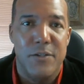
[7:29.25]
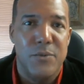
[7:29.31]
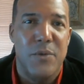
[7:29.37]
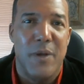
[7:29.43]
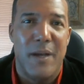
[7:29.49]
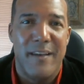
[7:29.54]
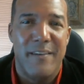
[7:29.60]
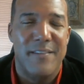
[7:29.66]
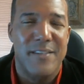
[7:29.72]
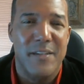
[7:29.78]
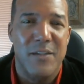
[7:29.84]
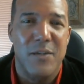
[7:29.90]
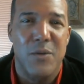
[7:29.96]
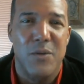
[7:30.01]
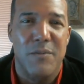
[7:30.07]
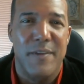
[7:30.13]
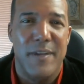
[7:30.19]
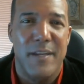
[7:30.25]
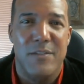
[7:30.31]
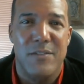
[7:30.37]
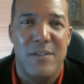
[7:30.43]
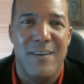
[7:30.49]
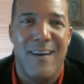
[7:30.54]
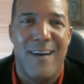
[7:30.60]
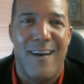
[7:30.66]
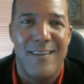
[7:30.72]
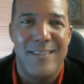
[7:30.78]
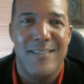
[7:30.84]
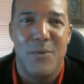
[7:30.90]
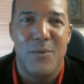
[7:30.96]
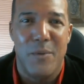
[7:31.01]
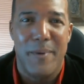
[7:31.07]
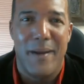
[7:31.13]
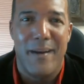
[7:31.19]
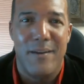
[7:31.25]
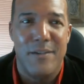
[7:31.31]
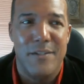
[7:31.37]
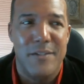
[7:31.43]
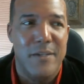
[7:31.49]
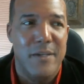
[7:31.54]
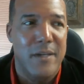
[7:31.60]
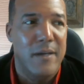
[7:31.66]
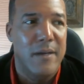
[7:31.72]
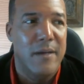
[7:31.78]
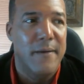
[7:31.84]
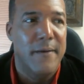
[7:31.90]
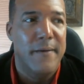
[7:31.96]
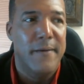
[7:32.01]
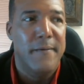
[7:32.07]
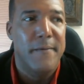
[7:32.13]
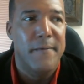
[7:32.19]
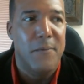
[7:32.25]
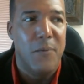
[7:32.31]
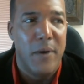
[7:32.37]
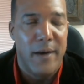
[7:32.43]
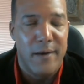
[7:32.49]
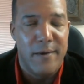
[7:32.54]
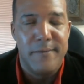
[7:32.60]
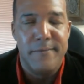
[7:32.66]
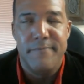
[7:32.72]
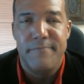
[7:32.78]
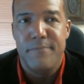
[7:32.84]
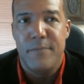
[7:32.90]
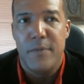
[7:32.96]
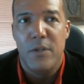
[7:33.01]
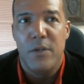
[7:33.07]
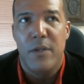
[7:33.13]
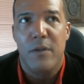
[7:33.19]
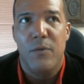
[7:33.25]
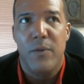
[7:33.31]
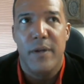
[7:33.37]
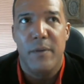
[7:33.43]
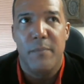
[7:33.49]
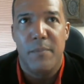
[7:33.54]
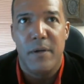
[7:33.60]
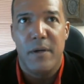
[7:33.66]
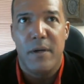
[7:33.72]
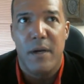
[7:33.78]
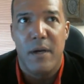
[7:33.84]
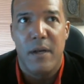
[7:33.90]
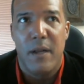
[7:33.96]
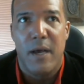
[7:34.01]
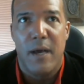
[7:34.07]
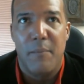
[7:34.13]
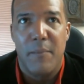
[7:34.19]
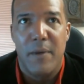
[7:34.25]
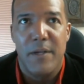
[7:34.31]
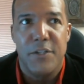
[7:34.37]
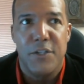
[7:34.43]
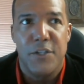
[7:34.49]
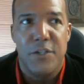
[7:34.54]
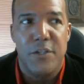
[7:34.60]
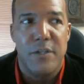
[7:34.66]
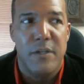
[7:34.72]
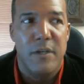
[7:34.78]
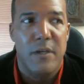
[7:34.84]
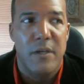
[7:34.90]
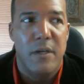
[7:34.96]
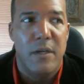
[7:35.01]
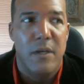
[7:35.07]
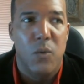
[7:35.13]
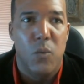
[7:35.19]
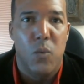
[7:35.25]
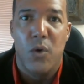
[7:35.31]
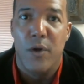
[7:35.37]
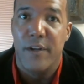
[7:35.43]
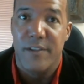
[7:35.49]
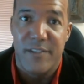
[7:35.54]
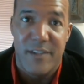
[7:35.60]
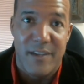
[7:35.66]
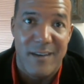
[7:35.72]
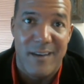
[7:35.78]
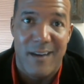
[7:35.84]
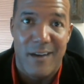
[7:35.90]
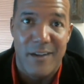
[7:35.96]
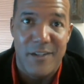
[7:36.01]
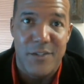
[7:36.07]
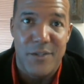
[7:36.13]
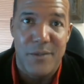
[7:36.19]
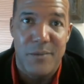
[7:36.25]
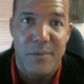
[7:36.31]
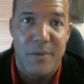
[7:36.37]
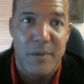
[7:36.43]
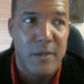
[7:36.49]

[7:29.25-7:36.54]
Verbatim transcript: You, I've seen you do videos on cost of repairs. Well, you can read a book on how much wood is going to cost you.